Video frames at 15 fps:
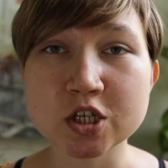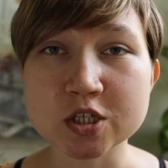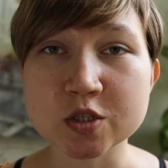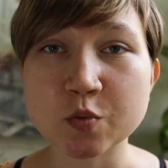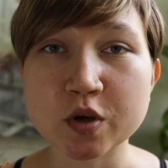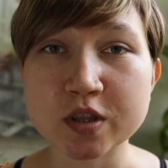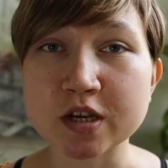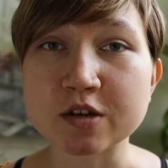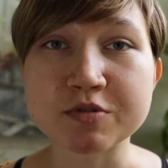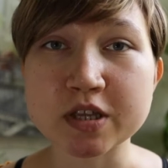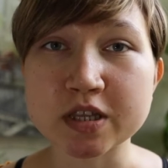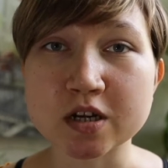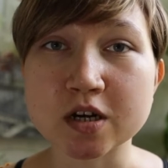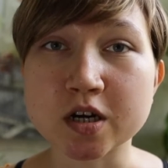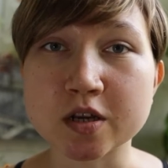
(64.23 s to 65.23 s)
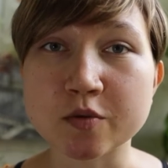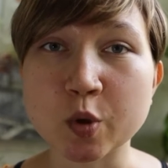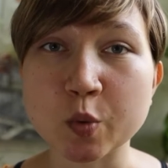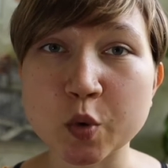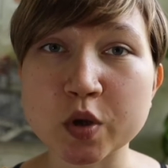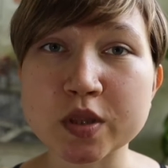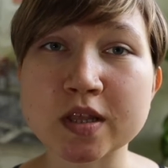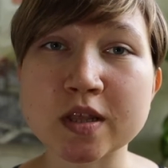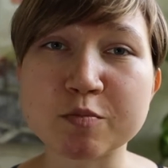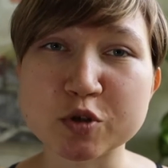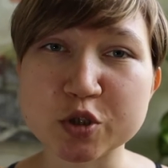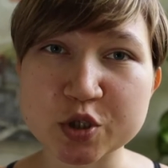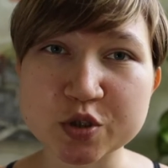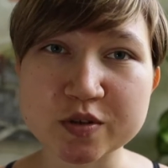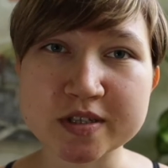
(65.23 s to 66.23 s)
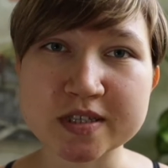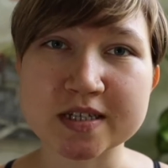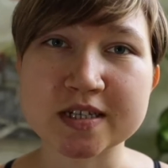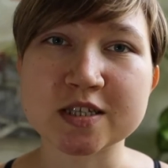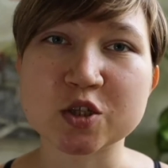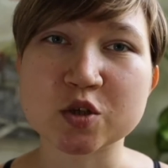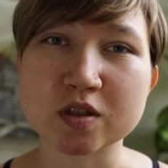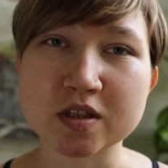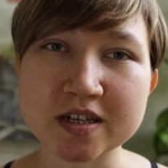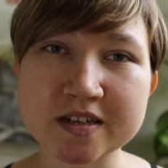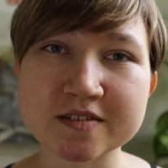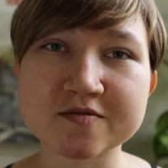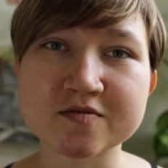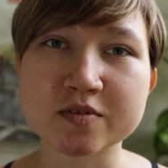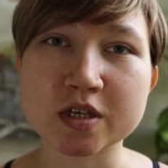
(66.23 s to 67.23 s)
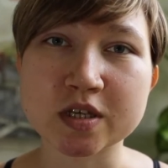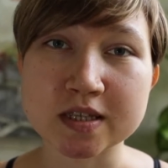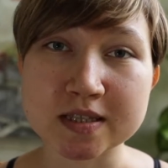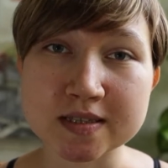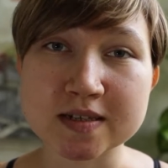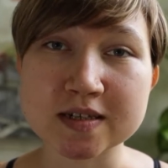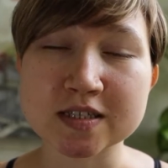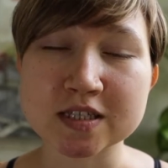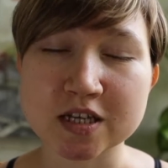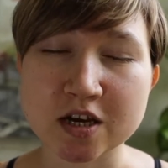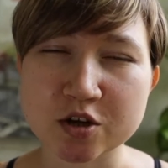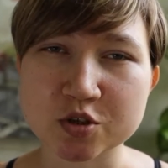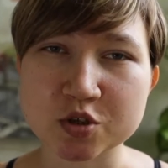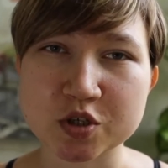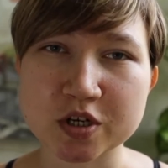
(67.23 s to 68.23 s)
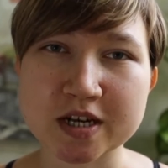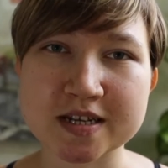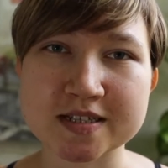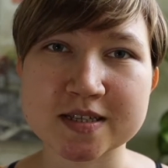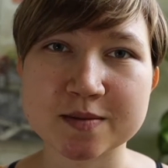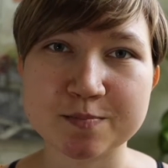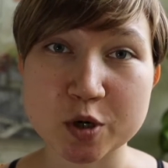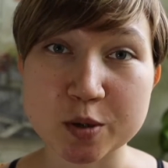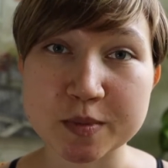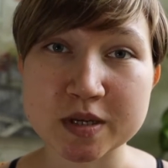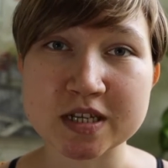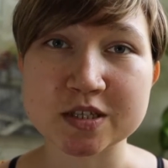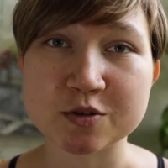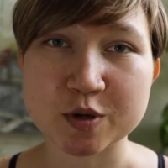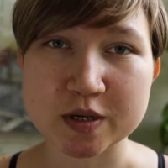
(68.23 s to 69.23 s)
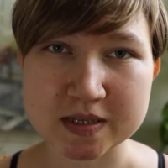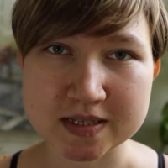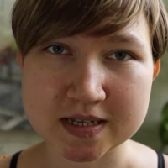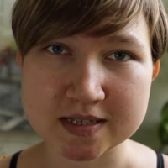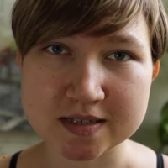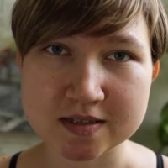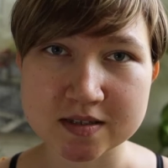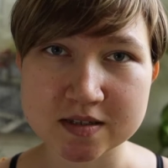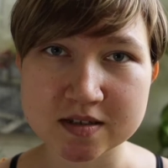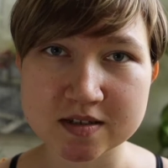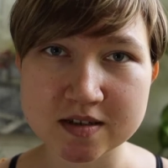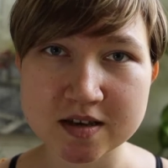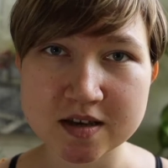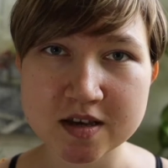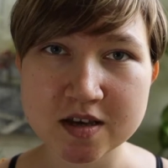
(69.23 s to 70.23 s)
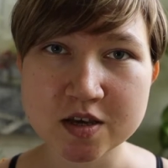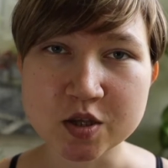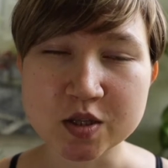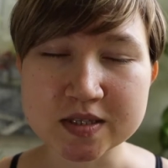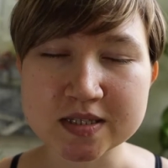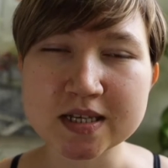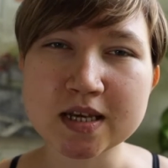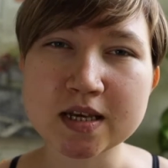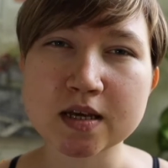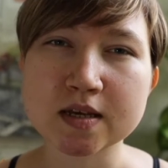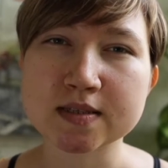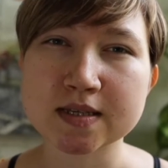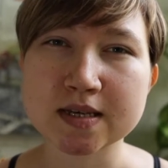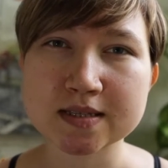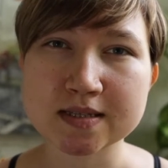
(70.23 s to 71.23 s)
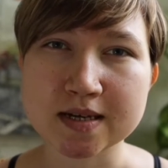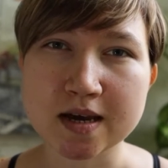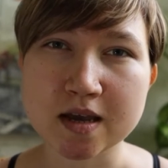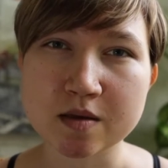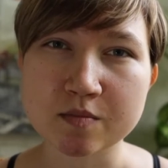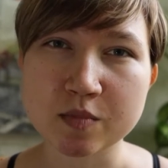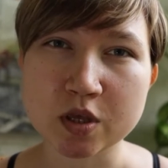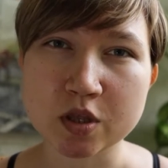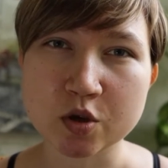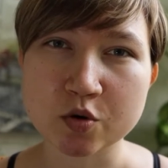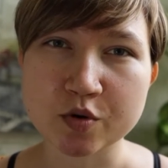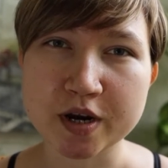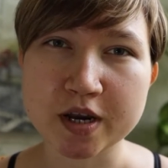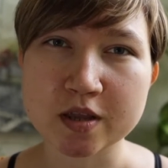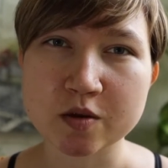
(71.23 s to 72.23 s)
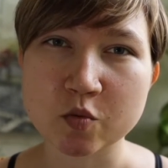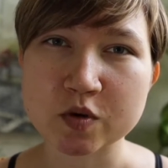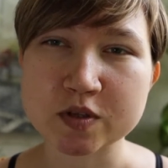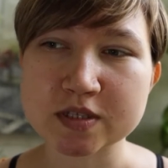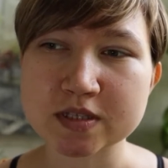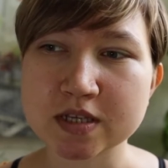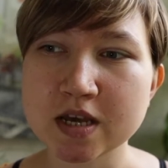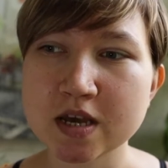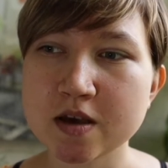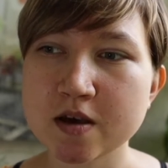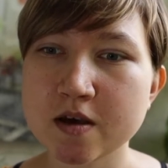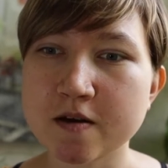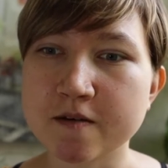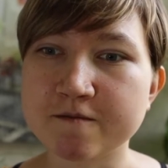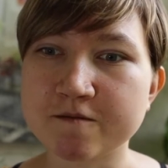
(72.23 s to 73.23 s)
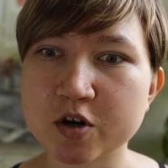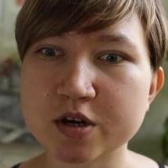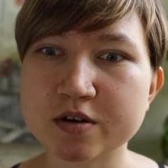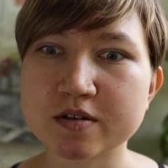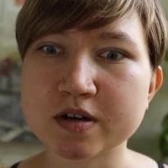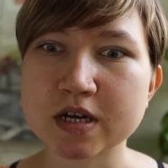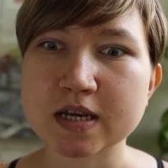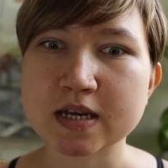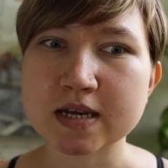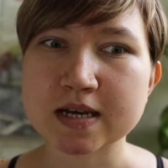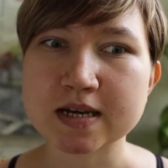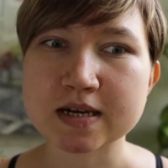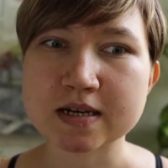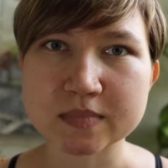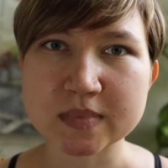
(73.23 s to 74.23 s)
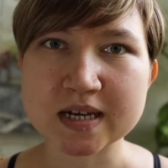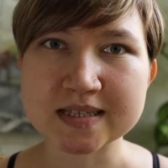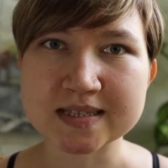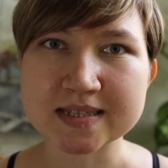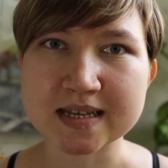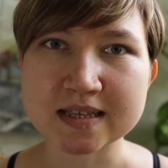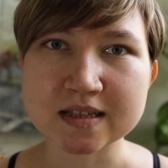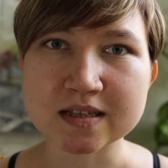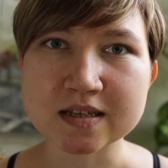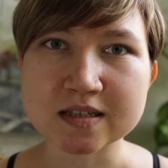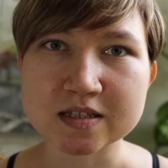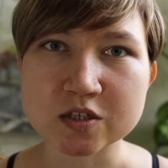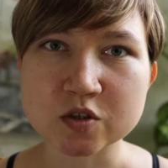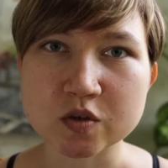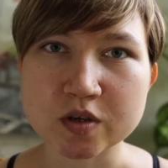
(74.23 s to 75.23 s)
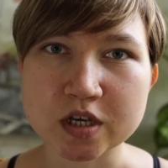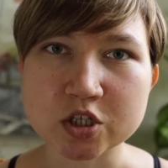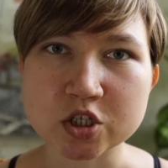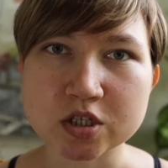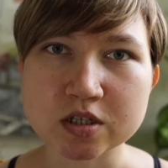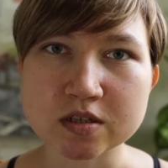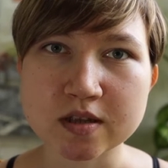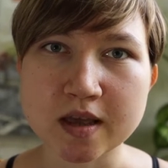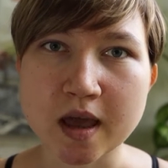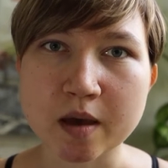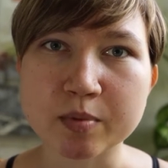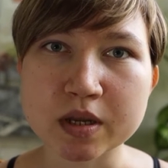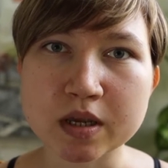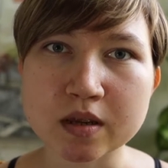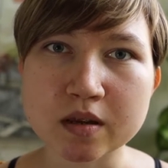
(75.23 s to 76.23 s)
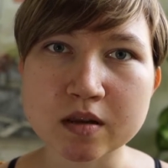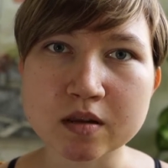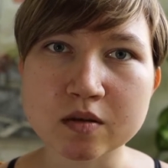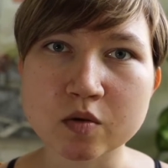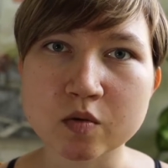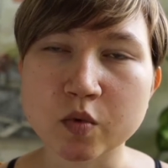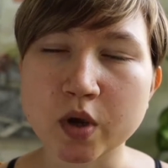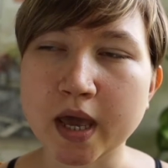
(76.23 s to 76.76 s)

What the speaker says: just want a green card, we want an opportunity to live in this country as a permanent resident. You see, at that time in Ukraine was very unsettling situation happening. We